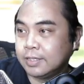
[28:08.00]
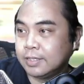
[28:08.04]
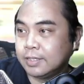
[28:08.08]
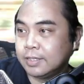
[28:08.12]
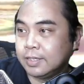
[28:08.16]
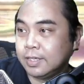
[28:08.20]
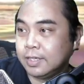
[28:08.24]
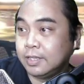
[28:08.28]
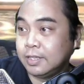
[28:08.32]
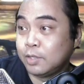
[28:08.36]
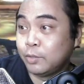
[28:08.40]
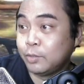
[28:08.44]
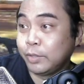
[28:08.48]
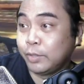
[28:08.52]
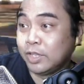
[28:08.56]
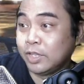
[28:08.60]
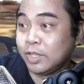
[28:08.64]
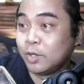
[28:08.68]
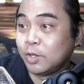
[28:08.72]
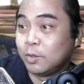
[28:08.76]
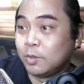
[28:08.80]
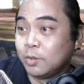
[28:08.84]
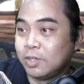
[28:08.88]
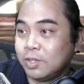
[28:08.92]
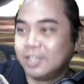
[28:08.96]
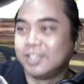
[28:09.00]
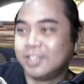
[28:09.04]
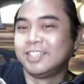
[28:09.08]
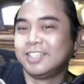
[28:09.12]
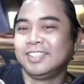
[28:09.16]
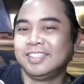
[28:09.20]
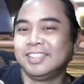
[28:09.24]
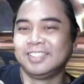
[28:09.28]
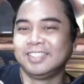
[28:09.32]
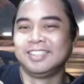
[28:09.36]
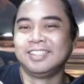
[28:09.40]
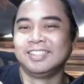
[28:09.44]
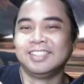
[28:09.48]
In the window.
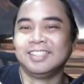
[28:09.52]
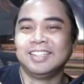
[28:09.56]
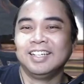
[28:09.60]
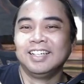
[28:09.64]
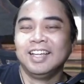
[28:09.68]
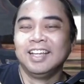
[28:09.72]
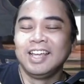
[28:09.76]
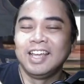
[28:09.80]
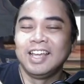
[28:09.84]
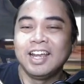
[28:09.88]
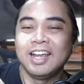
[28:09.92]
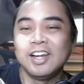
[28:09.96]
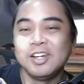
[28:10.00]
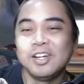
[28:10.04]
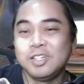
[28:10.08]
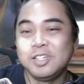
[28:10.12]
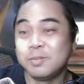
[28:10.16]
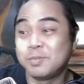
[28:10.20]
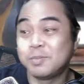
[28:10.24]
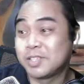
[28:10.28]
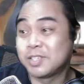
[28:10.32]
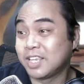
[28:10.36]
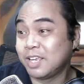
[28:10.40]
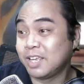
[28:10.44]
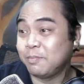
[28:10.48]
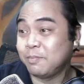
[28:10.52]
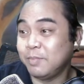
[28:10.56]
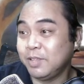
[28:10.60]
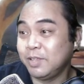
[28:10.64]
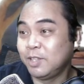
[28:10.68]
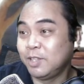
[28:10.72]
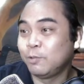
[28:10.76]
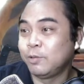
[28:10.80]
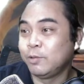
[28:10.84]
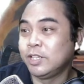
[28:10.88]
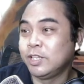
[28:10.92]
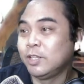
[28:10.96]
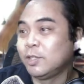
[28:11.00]
Airship skip in the
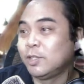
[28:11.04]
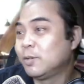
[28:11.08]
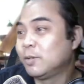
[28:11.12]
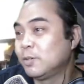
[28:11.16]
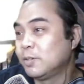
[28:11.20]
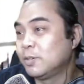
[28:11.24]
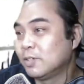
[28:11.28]
window.